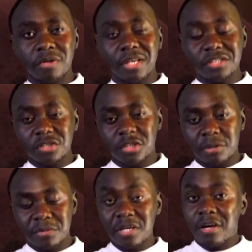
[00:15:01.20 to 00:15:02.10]

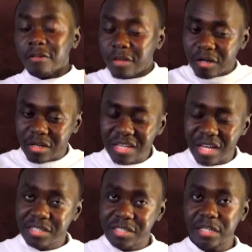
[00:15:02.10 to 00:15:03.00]
relationships that are
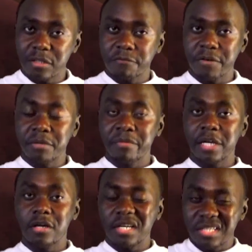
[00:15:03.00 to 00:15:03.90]
not sanctified
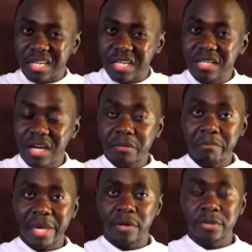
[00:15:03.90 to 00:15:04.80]
by God, that are not
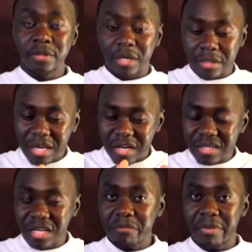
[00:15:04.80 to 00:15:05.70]
married, that they are
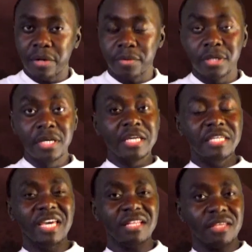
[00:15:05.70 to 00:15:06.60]
not married,
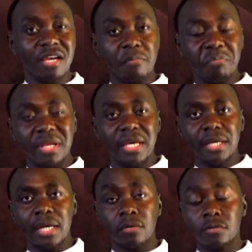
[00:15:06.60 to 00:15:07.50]
yet they are
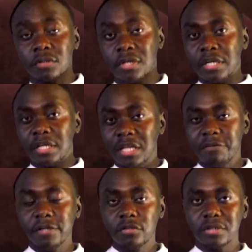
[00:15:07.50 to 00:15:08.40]
playing house,
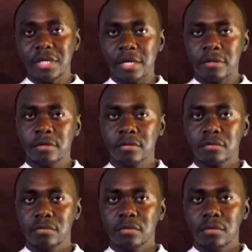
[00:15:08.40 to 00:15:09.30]
living together,
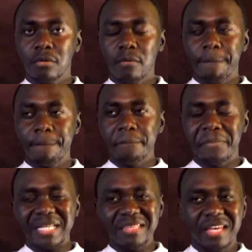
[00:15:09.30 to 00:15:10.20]

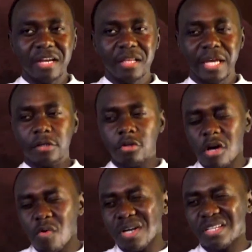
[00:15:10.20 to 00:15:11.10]
but they're like, you
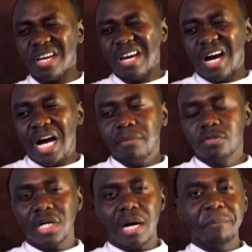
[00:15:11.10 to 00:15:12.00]
know what?
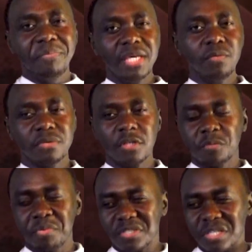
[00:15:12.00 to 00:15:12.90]
I'm, I'm being with
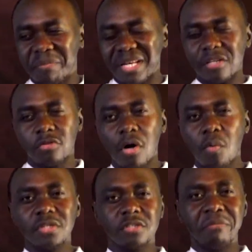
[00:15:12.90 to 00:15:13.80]
this person, but I don't
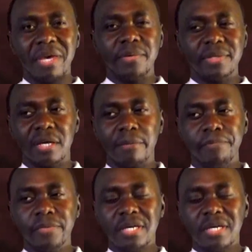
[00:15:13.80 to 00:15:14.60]
want to marry them